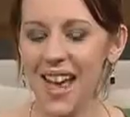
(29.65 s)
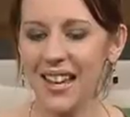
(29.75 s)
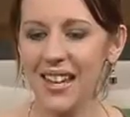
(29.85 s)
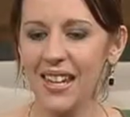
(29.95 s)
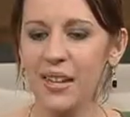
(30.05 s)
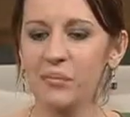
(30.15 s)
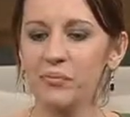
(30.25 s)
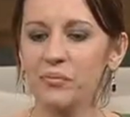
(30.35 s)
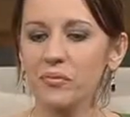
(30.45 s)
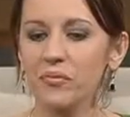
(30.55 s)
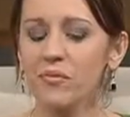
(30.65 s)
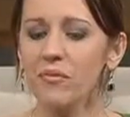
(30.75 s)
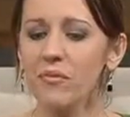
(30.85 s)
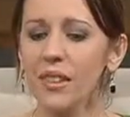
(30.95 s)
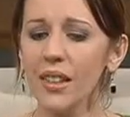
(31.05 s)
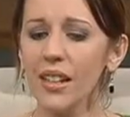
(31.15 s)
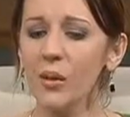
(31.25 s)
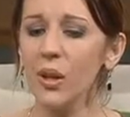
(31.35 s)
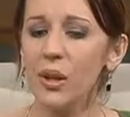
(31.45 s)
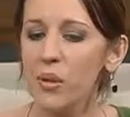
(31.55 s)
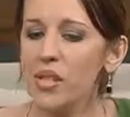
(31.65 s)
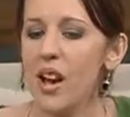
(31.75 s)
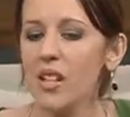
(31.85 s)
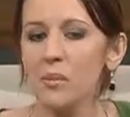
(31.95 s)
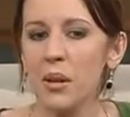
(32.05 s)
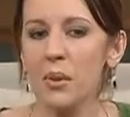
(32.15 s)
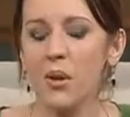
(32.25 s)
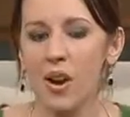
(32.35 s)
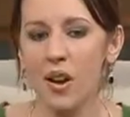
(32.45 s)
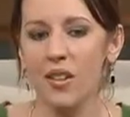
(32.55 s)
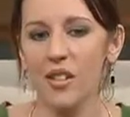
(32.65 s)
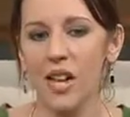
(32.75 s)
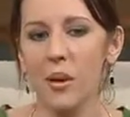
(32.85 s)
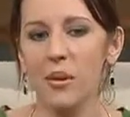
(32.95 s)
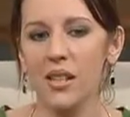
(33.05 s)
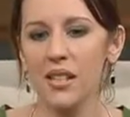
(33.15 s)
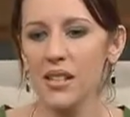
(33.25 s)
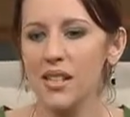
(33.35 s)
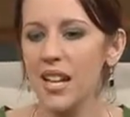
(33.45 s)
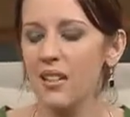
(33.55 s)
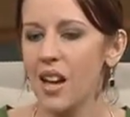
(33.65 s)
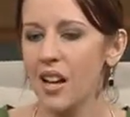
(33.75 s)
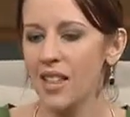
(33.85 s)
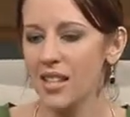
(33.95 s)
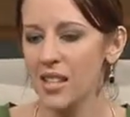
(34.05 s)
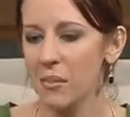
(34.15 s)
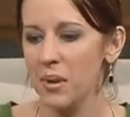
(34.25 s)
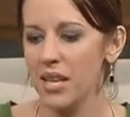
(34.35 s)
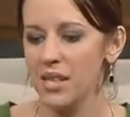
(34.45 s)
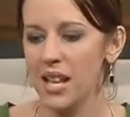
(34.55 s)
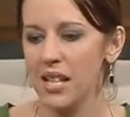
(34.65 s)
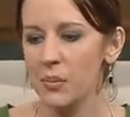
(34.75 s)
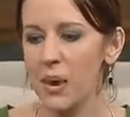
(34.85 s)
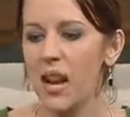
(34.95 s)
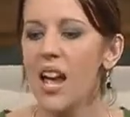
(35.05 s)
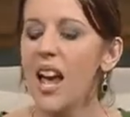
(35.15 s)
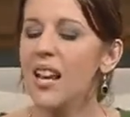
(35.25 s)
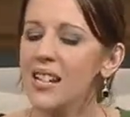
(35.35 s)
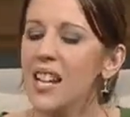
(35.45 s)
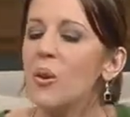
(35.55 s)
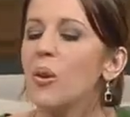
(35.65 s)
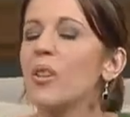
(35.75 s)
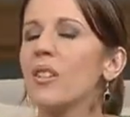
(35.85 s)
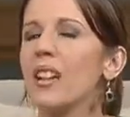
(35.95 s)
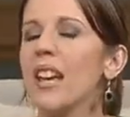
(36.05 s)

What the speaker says: he would talk to me about God all the time and said a lot of things that made sense, but I just thought, well,